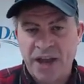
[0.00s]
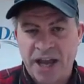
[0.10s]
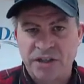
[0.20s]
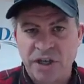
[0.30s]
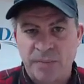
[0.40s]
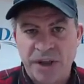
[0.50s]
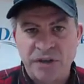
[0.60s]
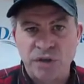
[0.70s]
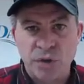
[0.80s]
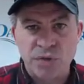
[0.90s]
could actually
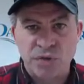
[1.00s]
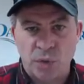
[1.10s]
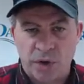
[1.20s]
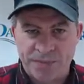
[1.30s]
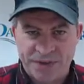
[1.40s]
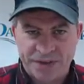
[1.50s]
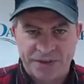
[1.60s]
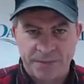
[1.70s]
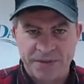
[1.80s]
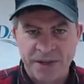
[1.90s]
bring 2 storm
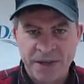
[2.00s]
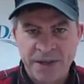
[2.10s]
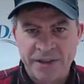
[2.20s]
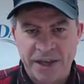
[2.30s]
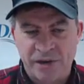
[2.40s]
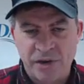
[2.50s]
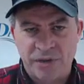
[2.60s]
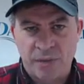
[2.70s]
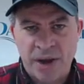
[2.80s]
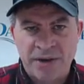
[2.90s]
systems that
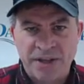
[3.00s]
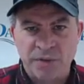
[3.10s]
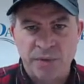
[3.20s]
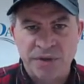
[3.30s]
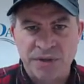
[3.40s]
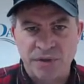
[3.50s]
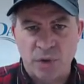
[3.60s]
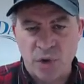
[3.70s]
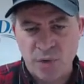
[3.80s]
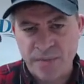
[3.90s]
could threaten us with
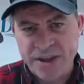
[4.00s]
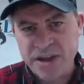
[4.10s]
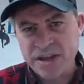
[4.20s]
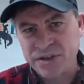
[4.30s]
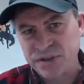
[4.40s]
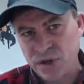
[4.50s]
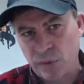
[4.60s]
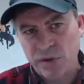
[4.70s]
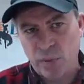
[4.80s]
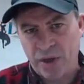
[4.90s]
stormy,
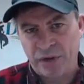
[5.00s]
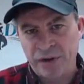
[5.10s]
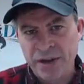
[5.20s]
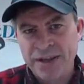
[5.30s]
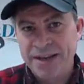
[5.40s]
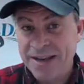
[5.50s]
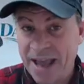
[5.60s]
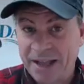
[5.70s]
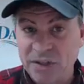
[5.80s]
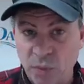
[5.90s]
snowy weather
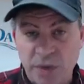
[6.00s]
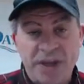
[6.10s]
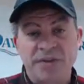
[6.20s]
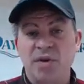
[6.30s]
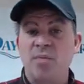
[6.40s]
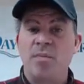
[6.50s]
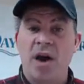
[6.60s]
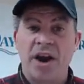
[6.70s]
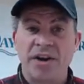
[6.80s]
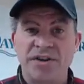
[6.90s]
next week. So
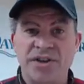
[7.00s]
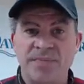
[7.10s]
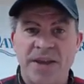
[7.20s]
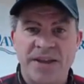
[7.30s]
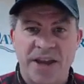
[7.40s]
March